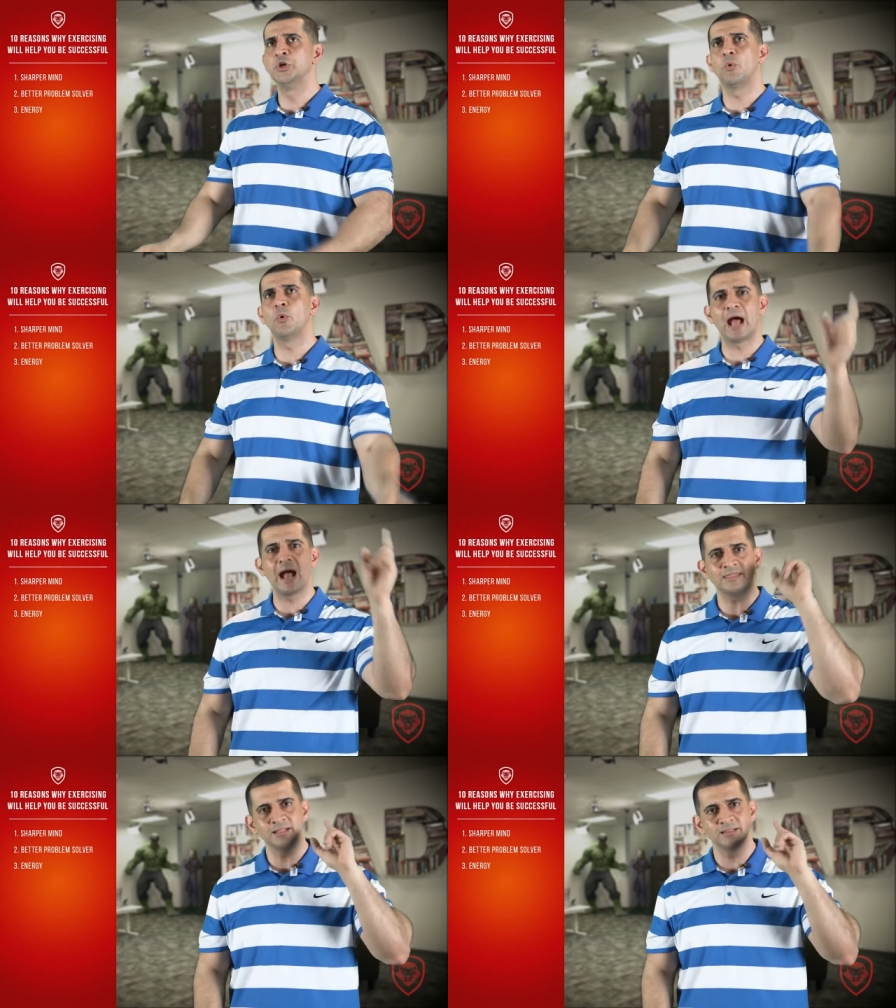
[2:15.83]
You know what?
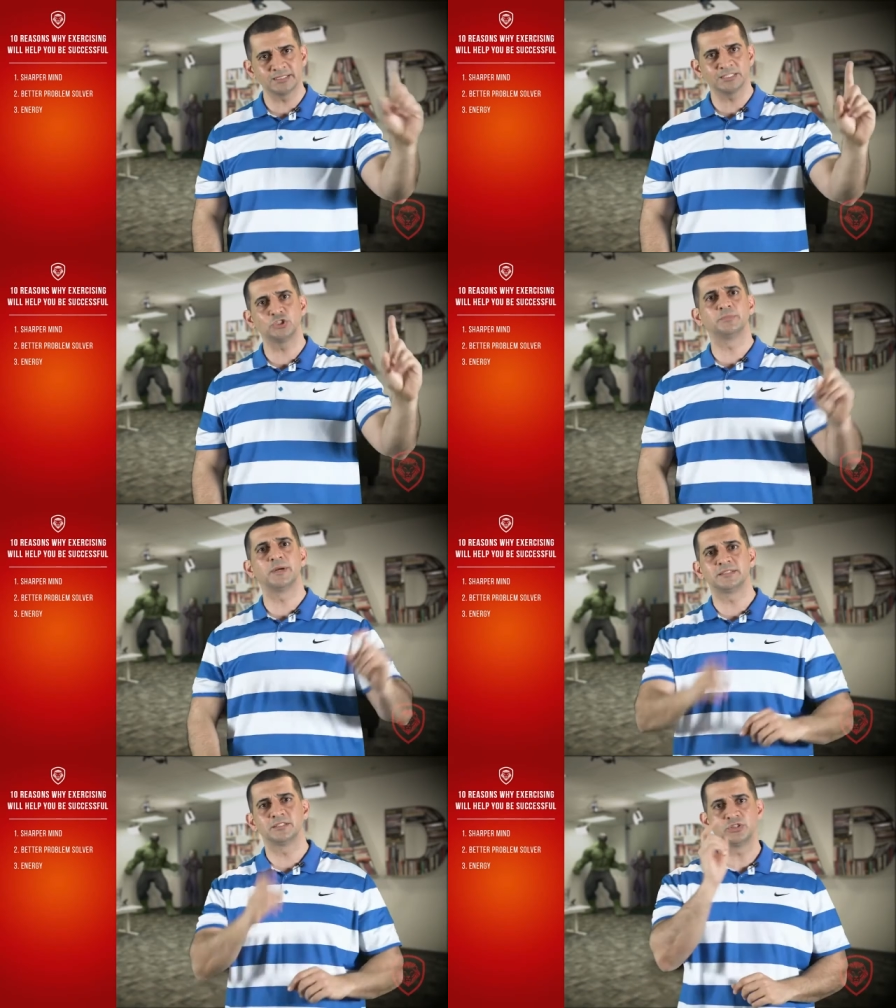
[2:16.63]
I think this is the
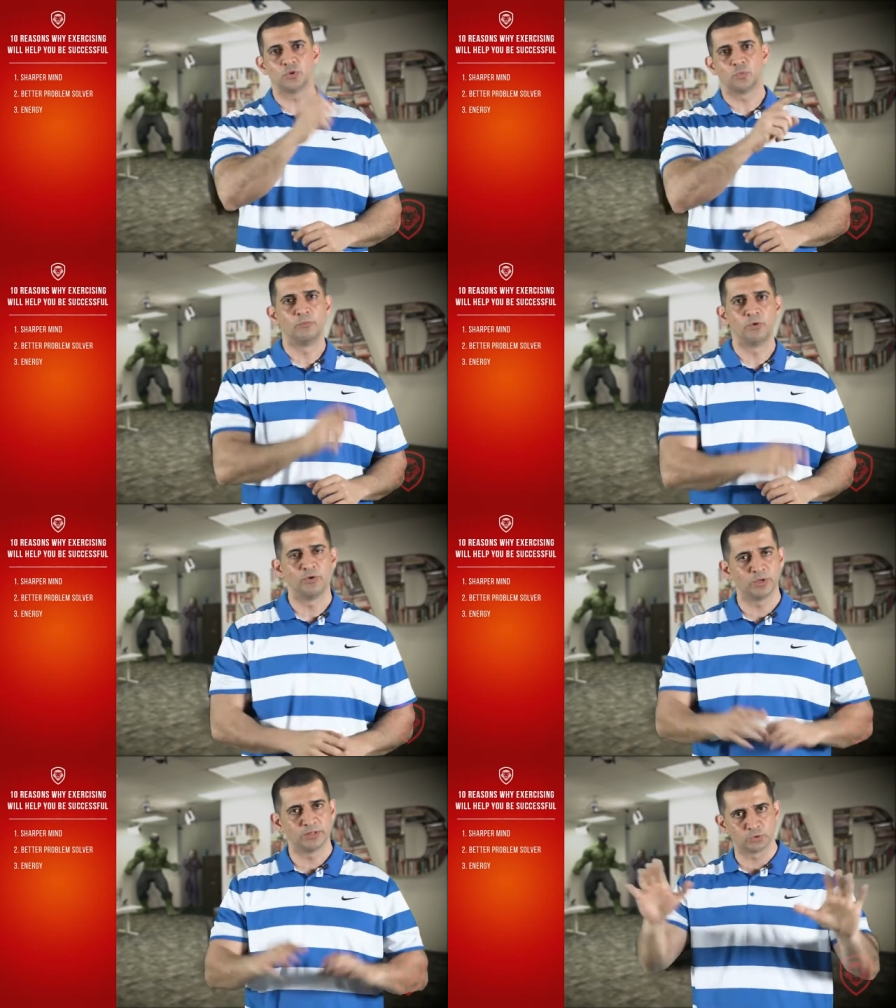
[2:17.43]
best decision. We're
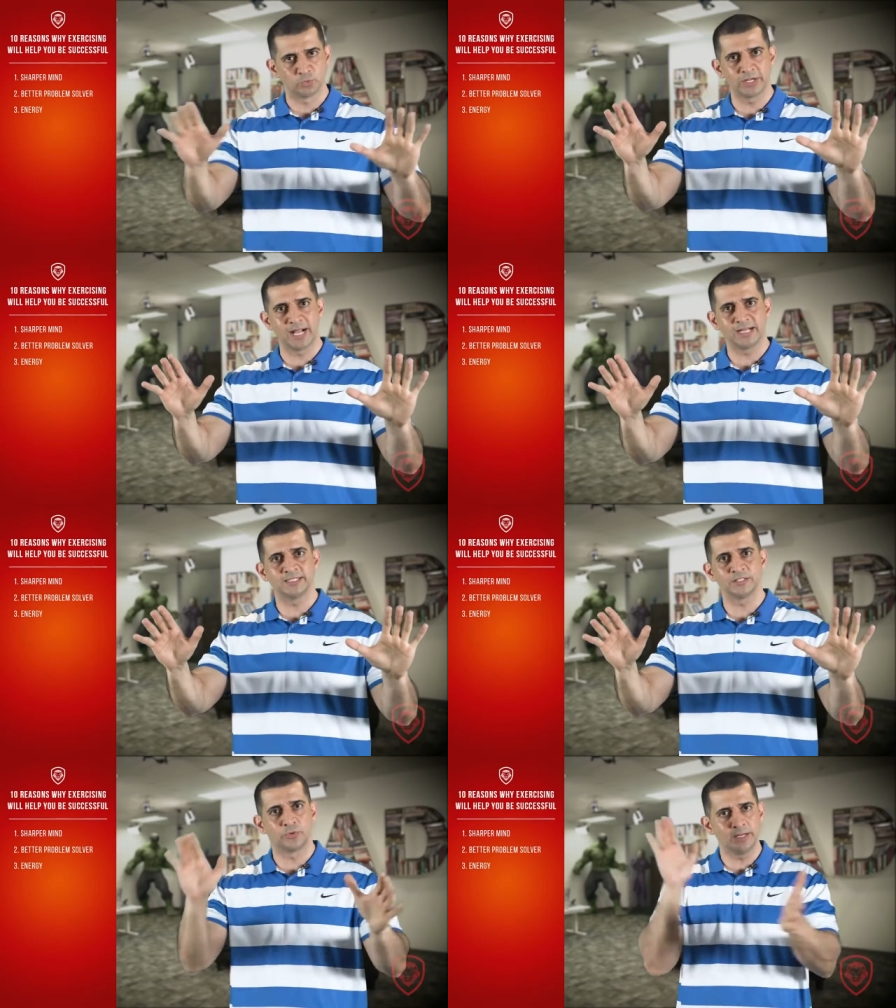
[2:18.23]
moving with this. What do you
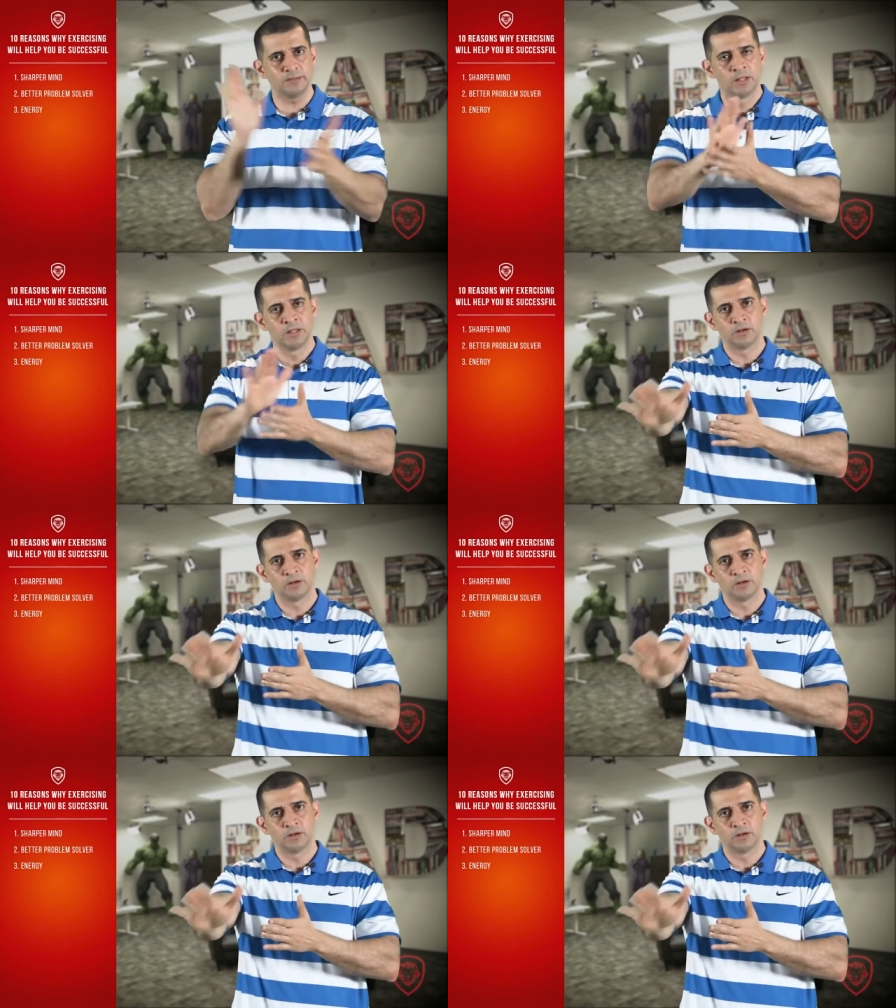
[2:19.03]
guys think? Great.